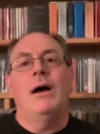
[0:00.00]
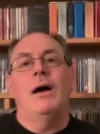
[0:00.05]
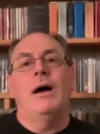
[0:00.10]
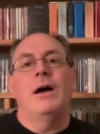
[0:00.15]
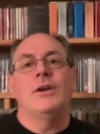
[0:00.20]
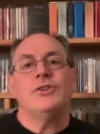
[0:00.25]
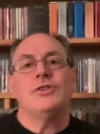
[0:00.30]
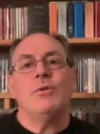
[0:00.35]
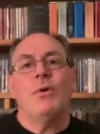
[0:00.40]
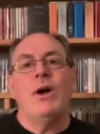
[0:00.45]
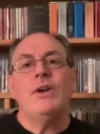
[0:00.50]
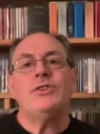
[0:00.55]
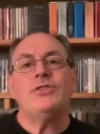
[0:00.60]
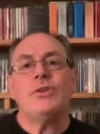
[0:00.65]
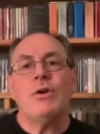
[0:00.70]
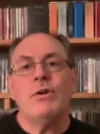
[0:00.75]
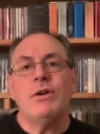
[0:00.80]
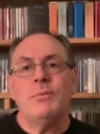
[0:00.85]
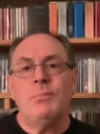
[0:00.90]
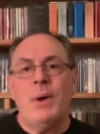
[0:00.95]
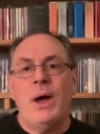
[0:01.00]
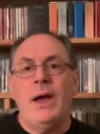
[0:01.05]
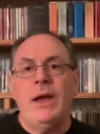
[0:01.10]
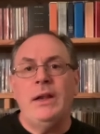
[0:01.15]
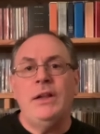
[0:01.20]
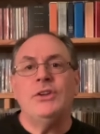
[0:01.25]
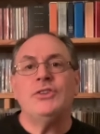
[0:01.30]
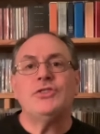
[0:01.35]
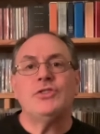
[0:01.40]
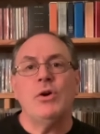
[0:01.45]
so I started buying
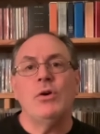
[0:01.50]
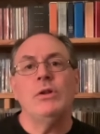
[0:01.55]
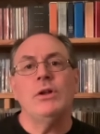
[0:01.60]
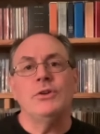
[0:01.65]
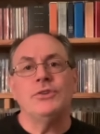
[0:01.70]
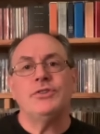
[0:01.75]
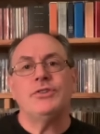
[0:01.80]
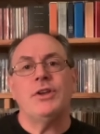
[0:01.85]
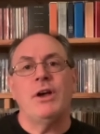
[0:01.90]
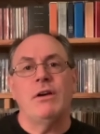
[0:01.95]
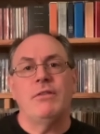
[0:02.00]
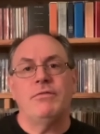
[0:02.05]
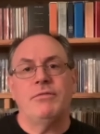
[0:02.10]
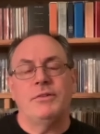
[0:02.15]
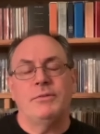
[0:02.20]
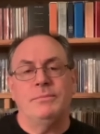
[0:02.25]
his solo stuff,